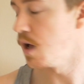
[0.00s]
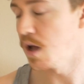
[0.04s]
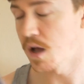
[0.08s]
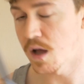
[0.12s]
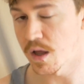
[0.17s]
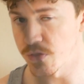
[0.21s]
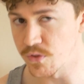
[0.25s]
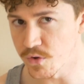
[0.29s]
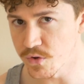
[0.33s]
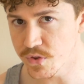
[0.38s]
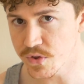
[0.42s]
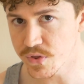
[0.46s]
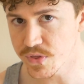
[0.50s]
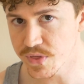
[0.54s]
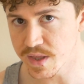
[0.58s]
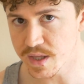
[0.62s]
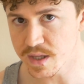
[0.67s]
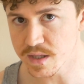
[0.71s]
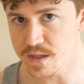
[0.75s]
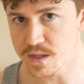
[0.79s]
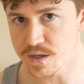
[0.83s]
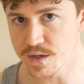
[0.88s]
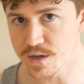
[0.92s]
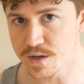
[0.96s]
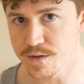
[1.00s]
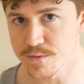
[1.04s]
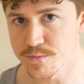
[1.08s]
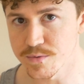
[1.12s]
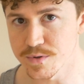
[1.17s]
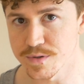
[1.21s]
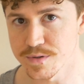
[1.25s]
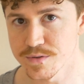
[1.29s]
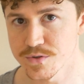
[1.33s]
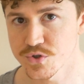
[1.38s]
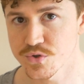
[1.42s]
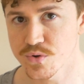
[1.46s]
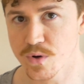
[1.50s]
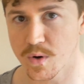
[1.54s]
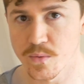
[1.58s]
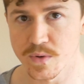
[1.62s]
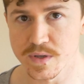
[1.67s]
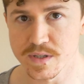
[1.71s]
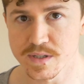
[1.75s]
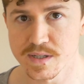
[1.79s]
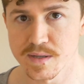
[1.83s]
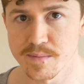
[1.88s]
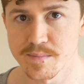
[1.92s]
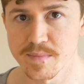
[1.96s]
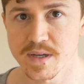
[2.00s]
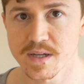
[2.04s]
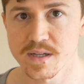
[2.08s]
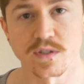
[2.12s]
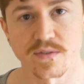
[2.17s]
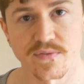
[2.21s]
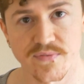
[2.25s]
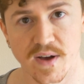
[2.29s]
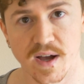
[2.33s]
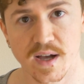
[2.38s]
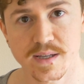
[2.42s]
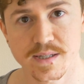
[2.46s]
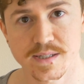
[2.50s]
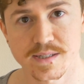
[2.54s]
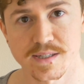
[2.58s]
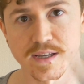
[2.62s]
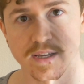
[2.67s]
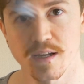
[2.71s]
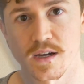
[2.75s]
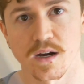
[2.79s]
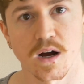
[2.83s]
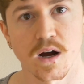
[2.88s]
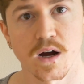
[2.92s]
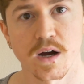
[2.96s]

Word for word: Another thing that I would throw into the mix, fasting.